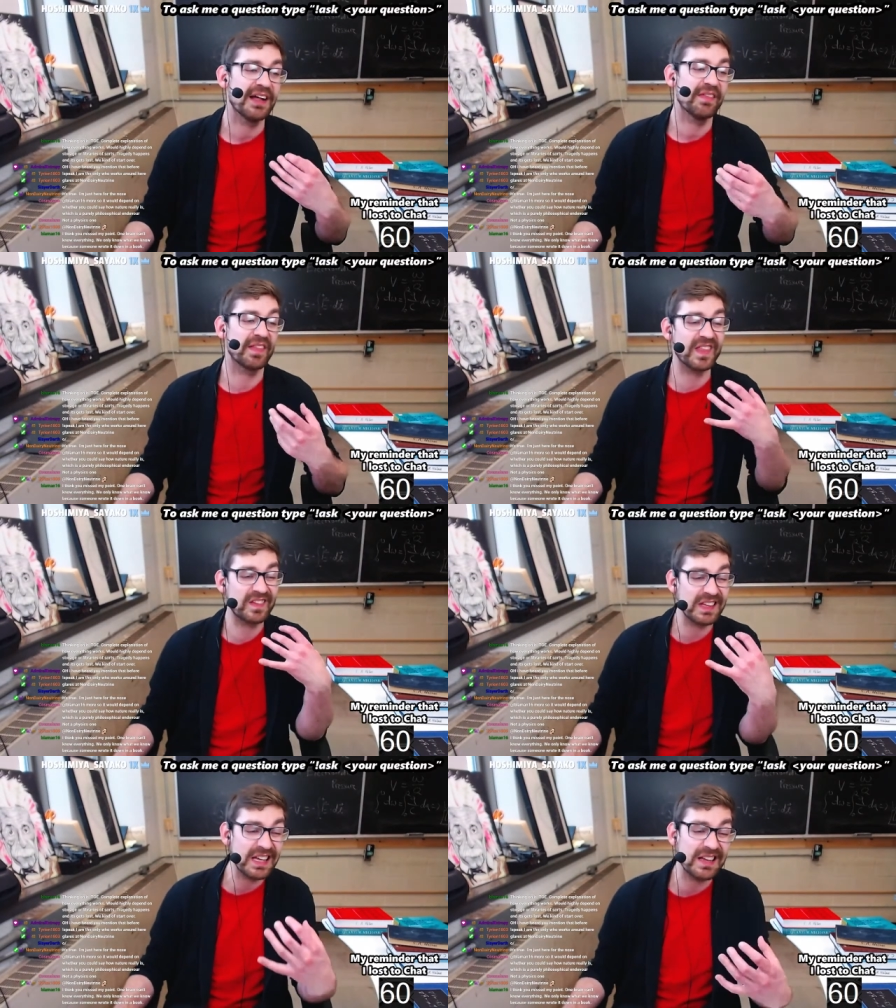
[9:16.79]
that
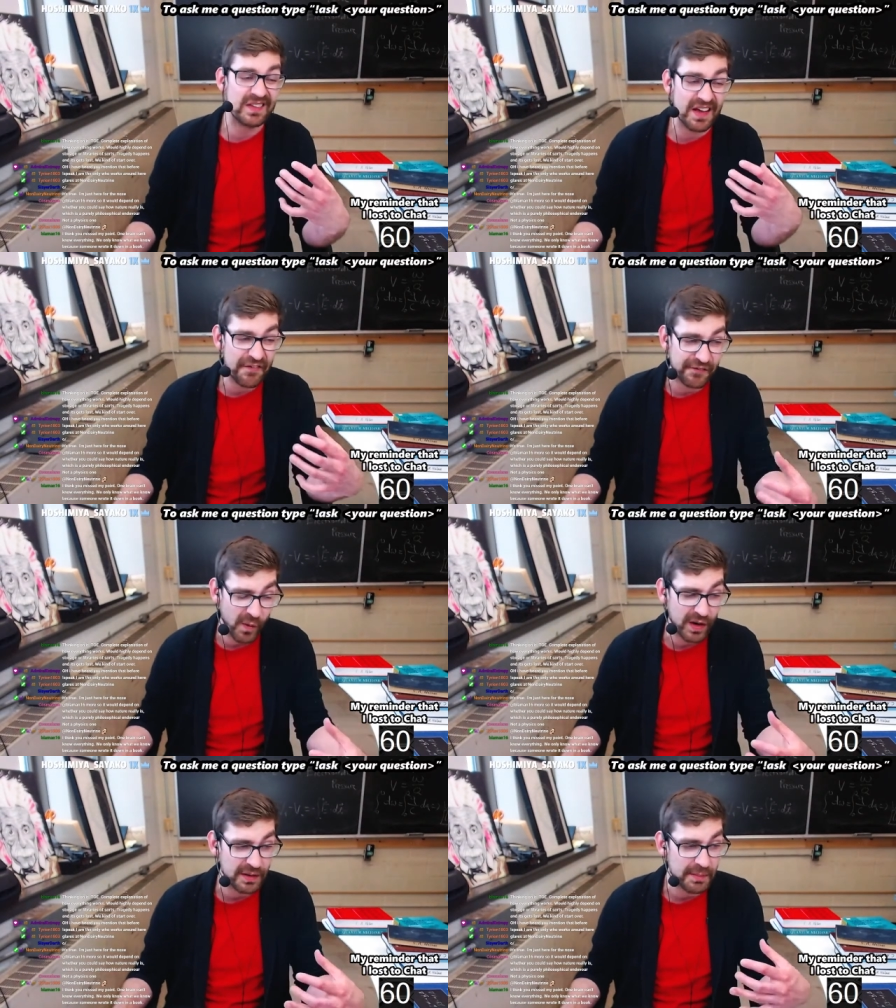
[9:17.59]
this is a
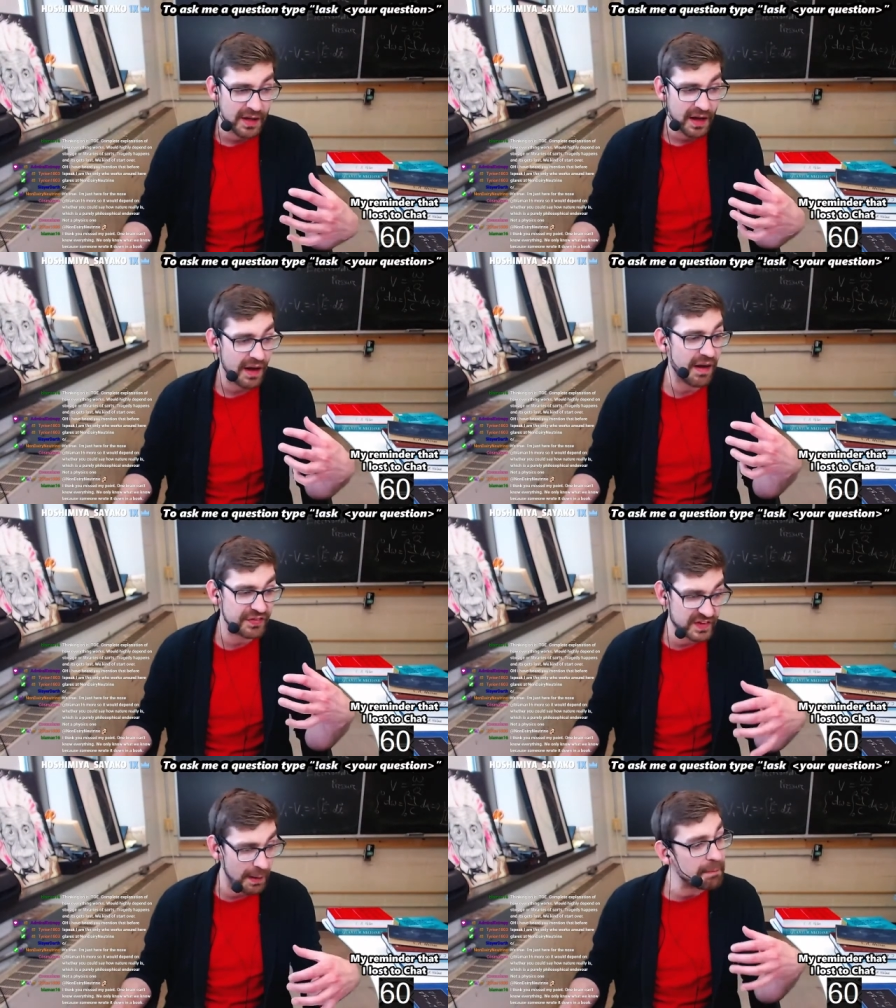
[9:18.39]
form
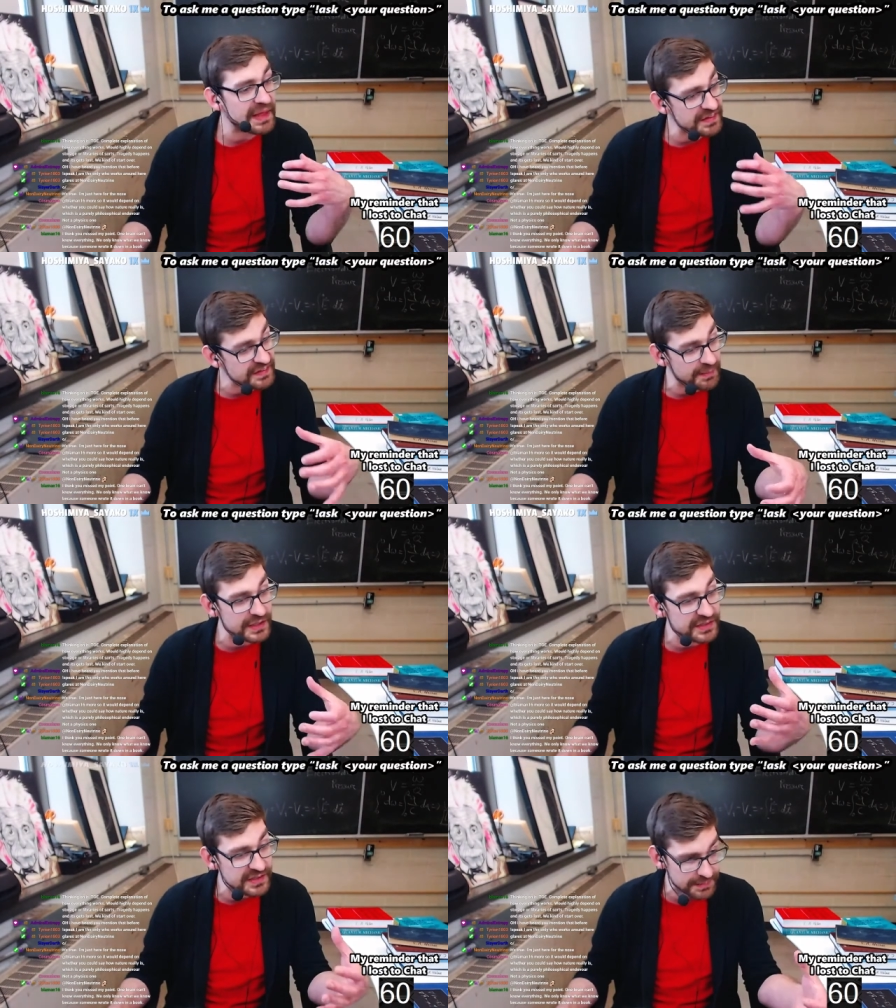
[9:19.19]
of something
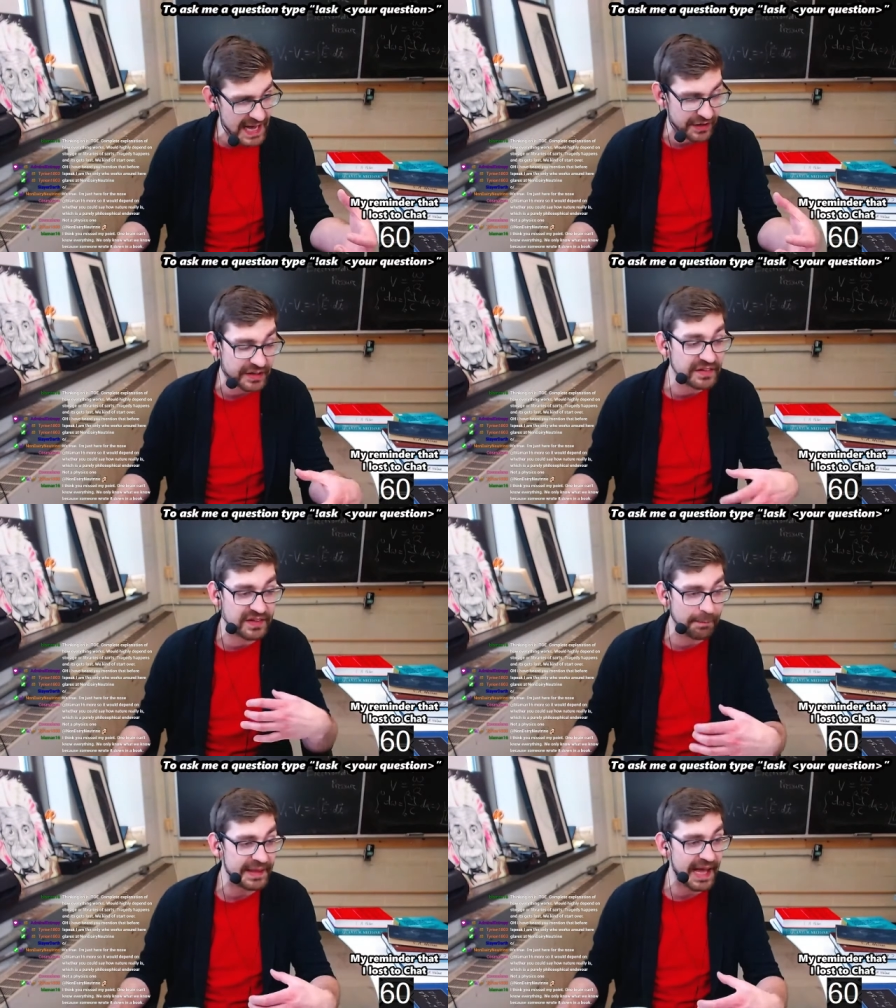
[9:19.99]
similar to matter. It's
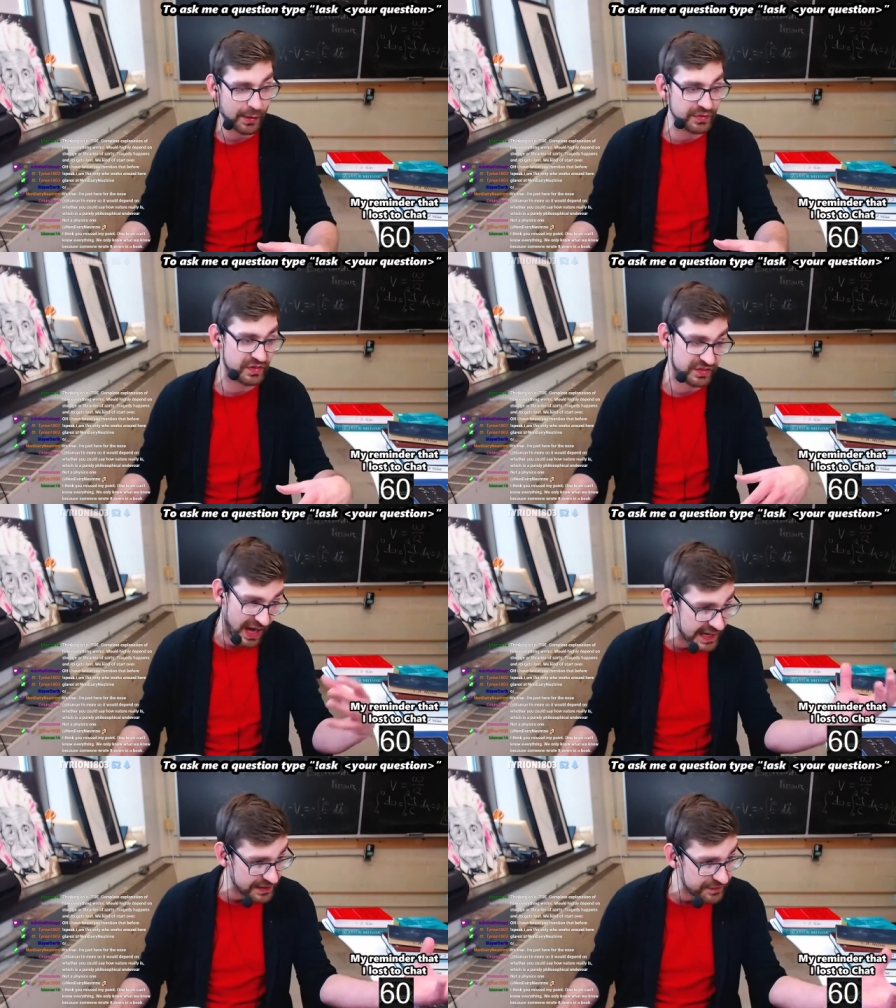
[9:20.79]
something
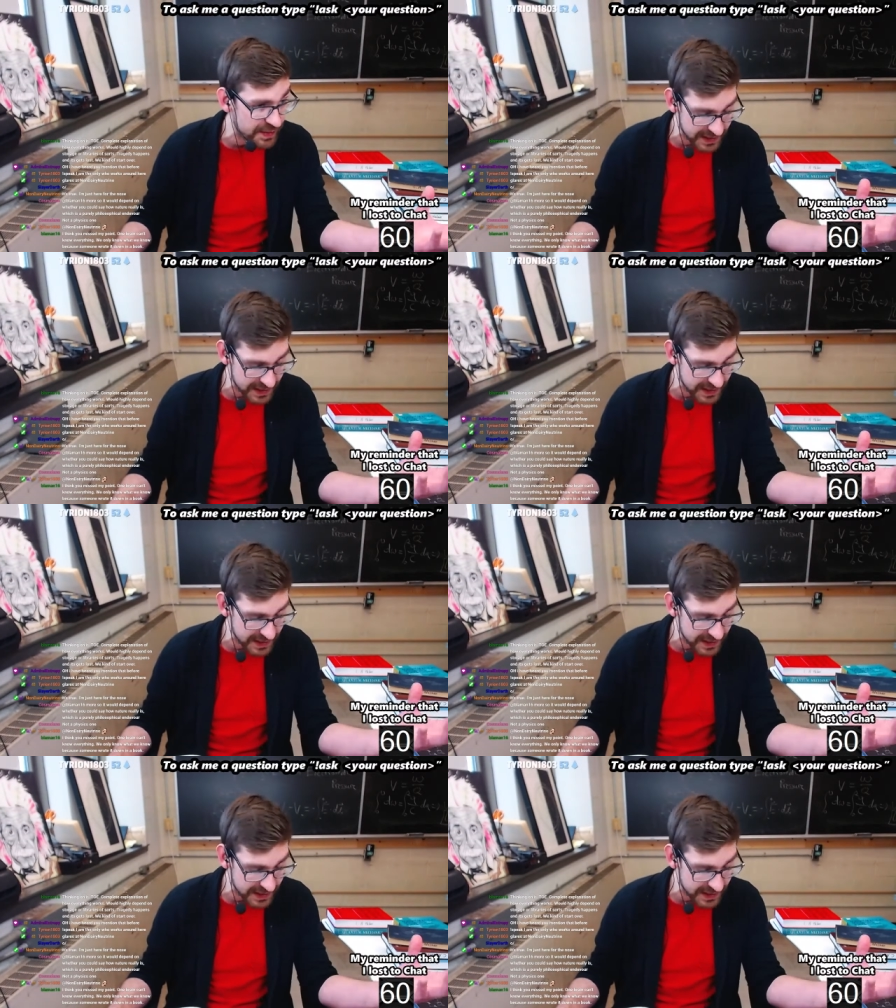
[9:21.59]
outside of the